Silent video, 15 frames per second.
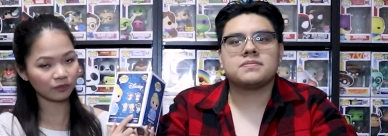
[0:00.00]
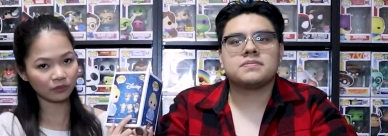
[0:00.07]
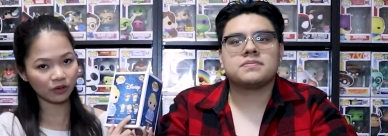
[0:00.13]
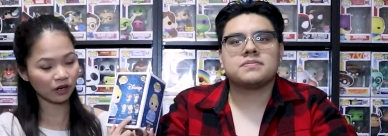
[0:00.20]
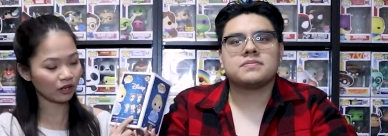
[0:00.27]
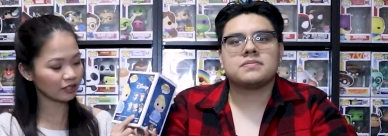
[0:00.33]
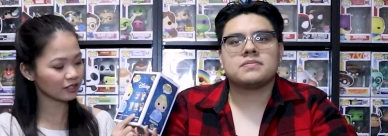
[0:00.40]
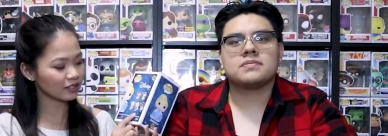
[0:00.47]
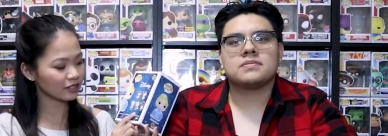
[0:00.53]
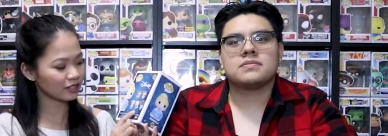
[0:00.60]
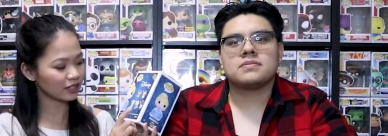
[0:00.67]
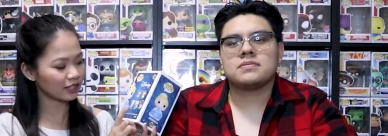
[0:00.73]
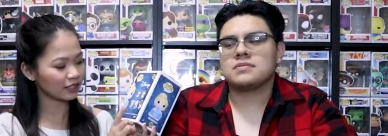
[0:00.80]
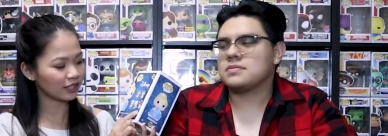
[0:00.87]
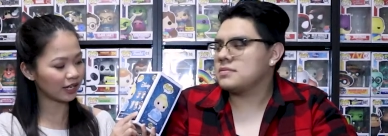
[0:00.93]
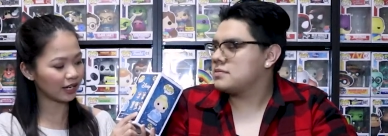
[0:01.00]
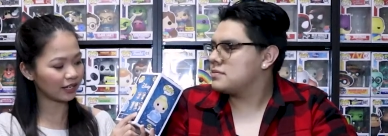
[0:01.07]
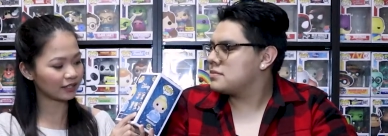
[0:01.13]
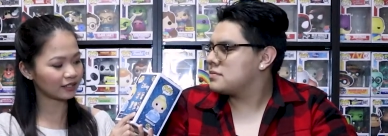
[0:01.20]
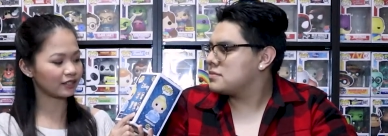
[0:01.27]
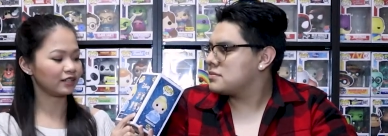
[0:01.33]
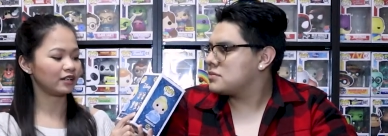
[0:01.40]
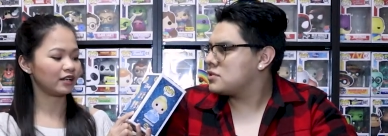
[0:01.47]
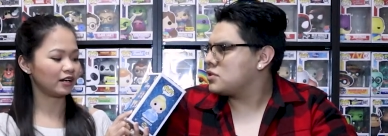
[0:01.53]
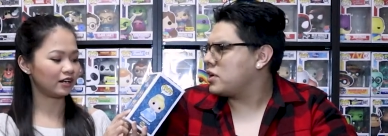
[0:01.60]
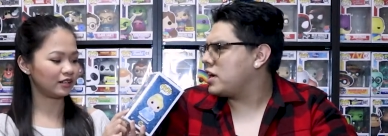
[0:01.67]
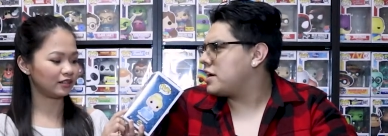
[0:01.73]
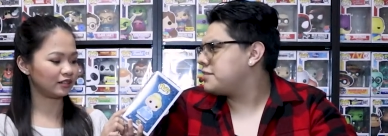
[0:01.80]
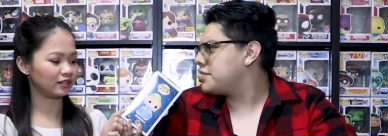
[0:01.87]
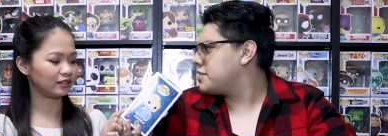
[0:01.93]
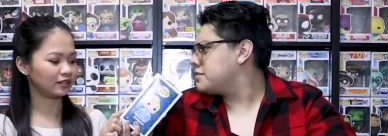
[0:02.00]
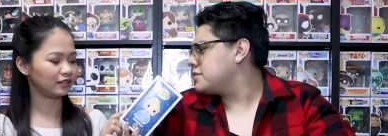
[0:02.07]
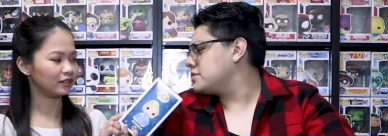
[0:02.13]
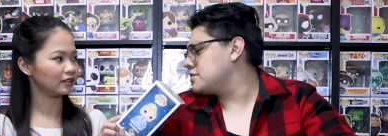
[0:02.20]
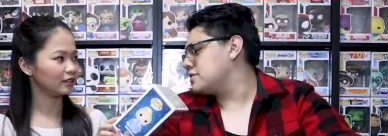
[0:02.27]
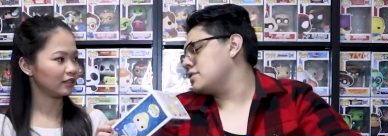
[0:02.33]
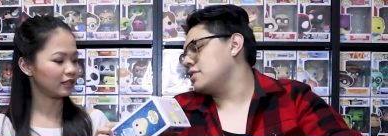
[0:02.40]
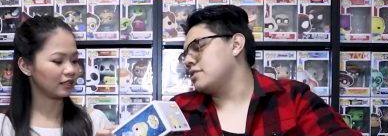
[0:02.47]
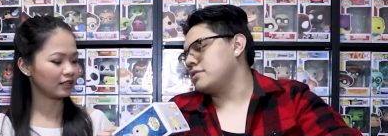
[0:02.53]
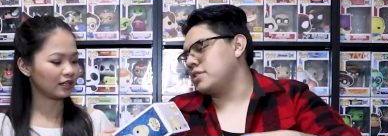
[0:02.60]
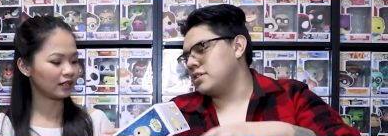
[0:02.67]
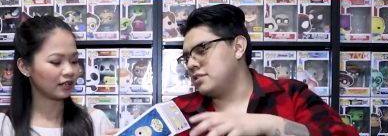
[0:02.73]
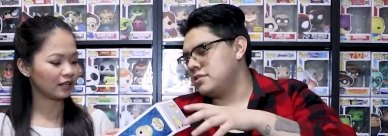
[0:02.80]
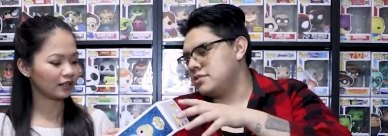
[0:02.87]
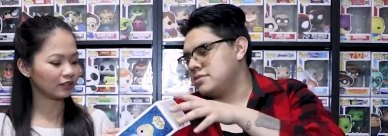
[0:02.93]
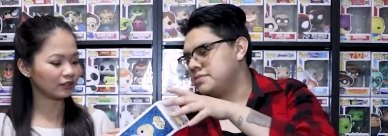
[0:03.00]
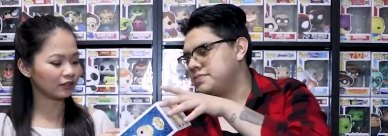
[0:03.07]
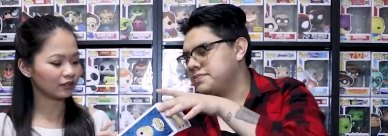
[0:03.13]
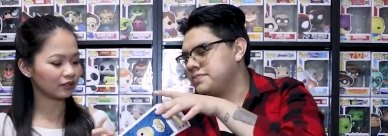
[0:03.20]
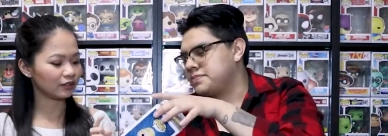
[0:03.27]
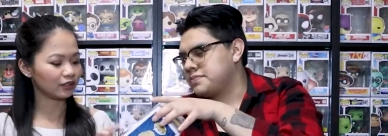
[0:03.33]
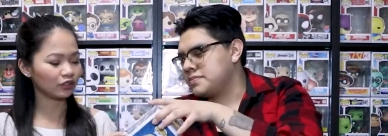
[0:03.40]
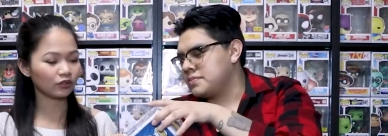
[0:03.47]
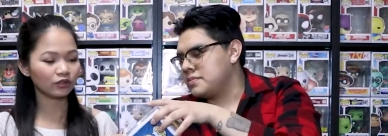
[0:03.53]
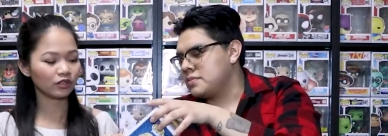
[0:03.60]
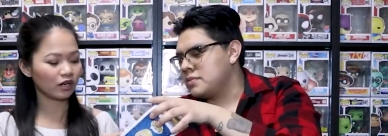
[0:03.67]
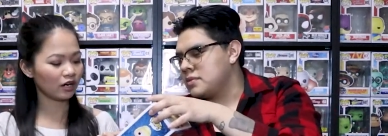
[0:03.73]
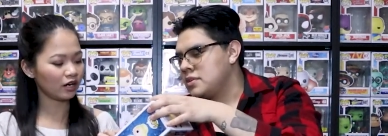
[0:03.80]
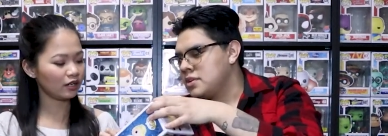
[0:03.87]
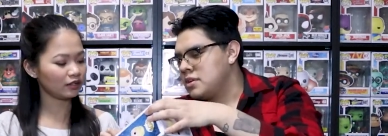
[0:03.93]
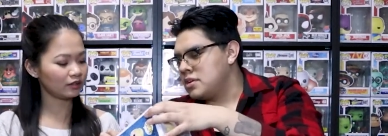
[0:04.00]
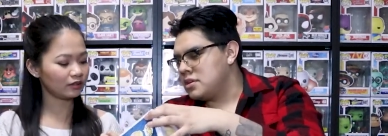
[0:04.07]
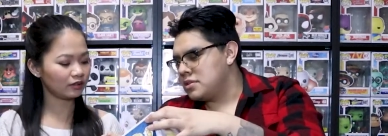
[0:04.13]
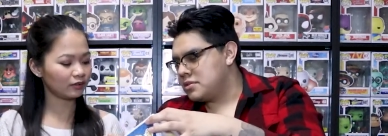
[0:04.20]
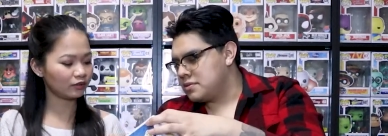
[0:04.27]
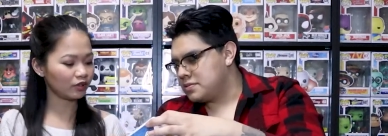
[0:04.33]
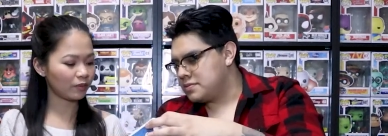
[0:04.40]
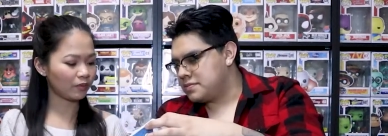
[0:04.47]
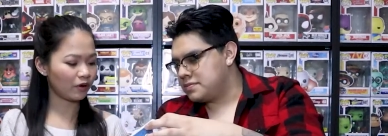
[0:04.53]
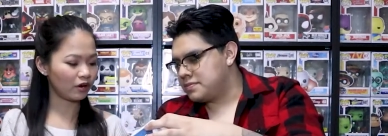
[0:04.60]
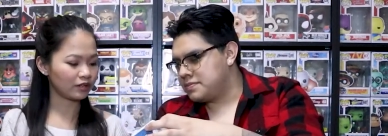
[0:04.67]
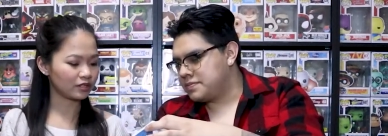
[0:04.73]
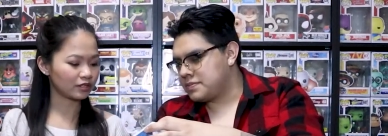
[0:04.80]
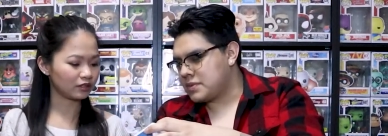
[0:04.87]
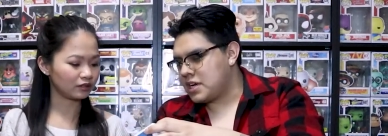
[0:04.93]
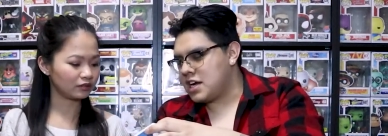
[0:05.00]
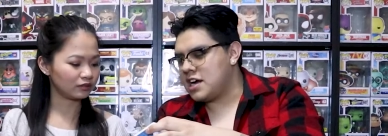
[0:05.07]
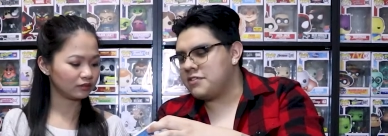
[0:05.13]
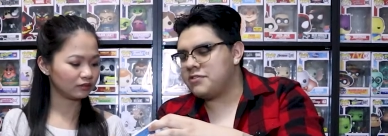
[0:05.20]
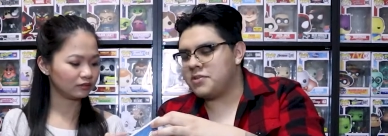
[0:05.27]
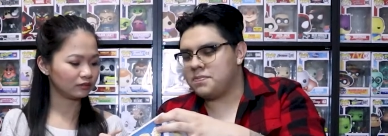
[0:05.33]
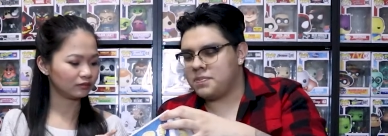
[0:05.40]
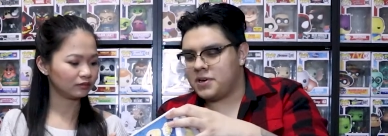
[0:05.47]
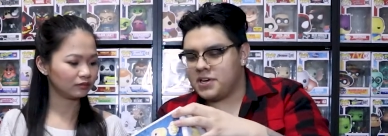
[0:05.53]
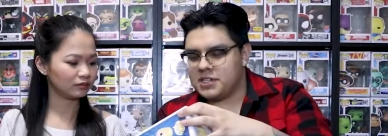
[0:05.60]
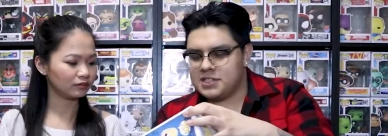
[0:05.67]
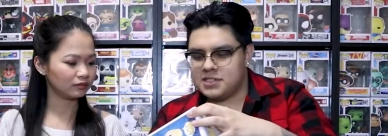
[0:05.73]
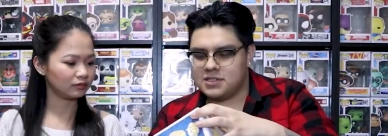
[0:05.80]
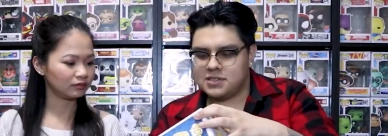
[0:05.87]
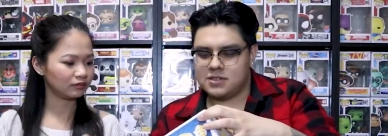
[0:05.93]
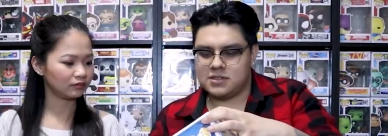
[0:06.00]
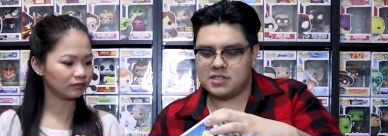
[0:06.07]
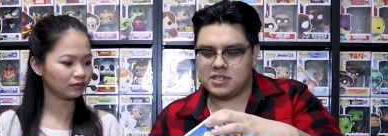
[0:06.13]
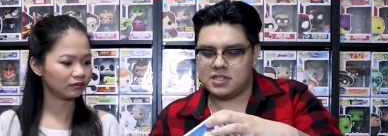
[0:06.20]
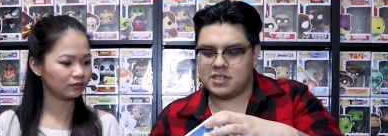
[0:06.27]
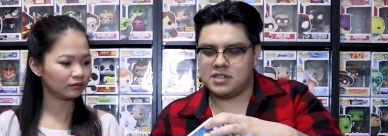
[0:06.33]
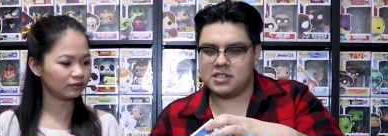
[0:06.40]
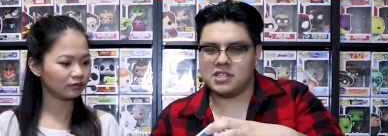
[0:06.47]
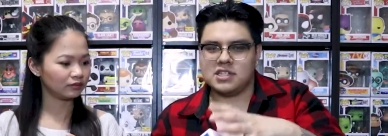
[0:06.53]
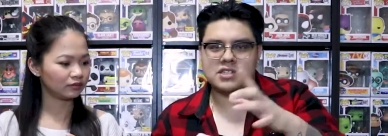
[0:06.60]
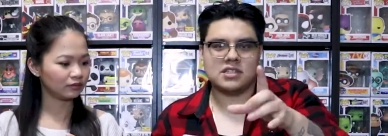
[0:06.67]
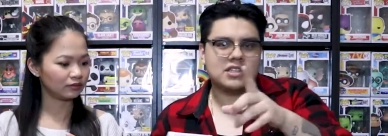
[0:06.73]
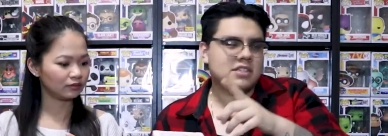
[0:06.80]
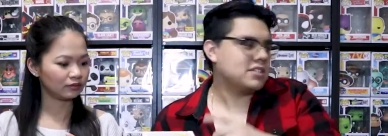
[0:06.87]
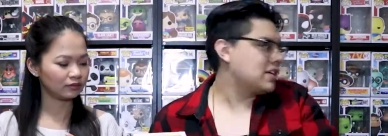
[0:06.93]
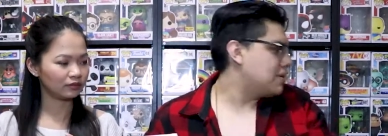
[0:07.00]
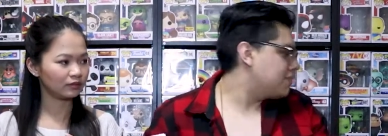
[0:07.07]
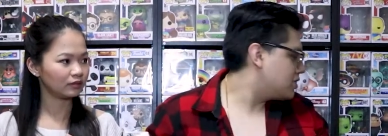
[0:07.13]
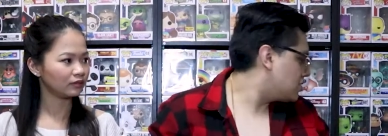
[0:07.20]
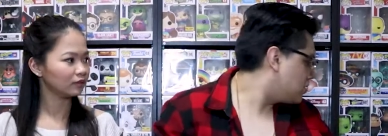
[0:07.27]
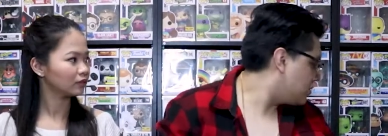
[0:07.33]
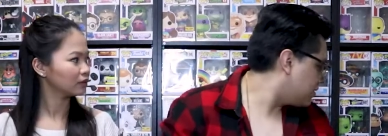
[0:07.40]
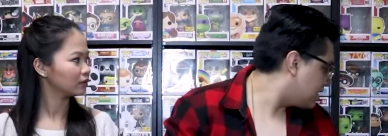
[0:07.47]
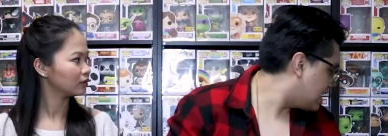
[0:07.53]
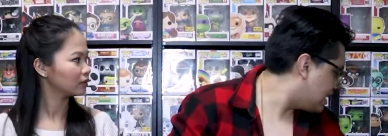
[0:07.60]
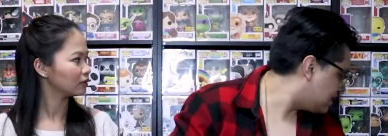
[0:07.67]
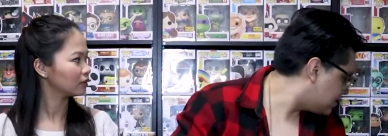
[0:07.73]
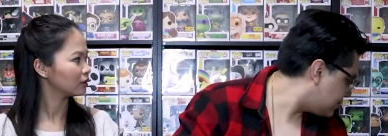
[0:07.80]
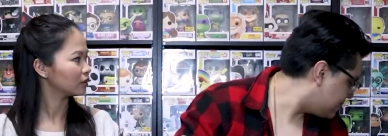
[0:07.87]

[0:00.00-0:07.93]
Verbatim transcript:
Speaker 1: Rapunzel, and Tiana. Do I have any of those? No, right? You got Rapunzel. I have
Speaker 2: Rapunzel in here. I'm gonna show you guys